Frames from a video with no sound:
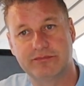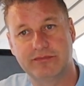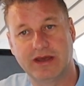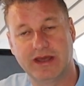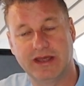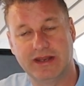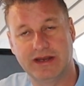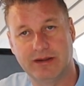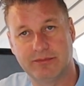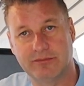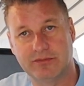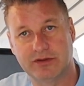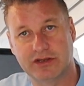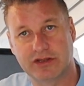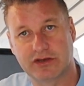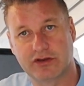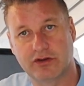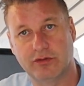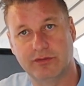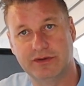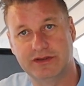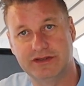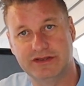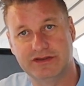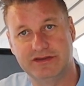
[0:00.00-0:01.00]
And I'm going to
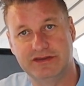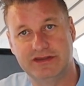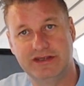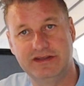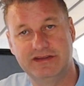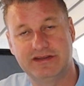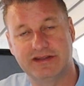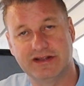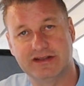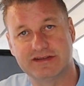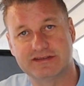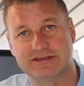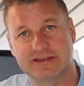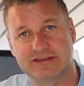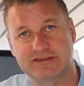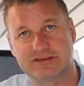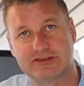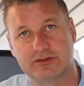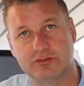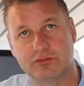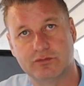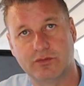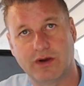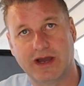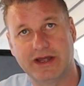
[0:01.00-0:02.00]
go into details as
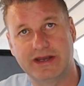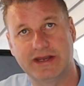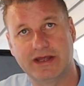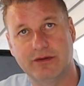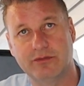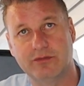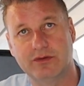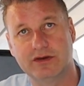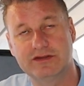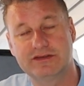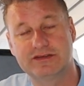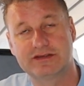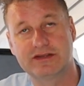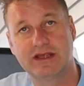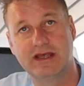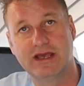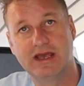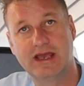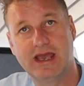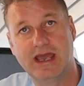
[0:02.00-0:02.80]
to why that was.